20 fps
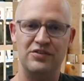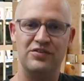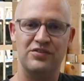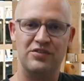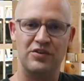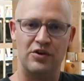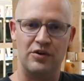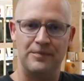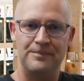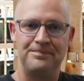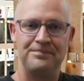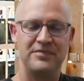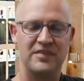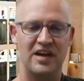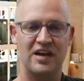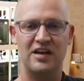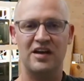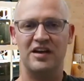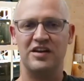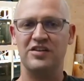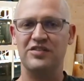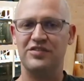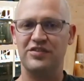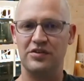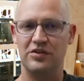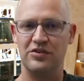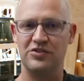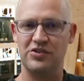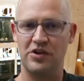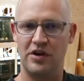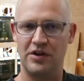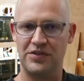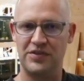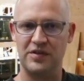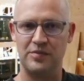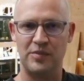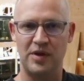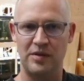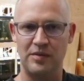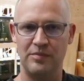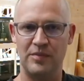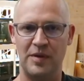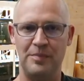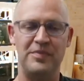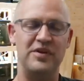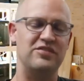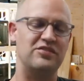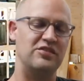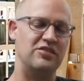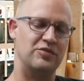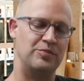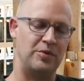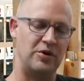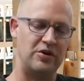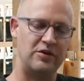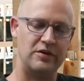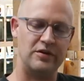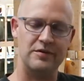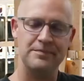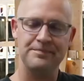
So I consider Jonathan my business partner.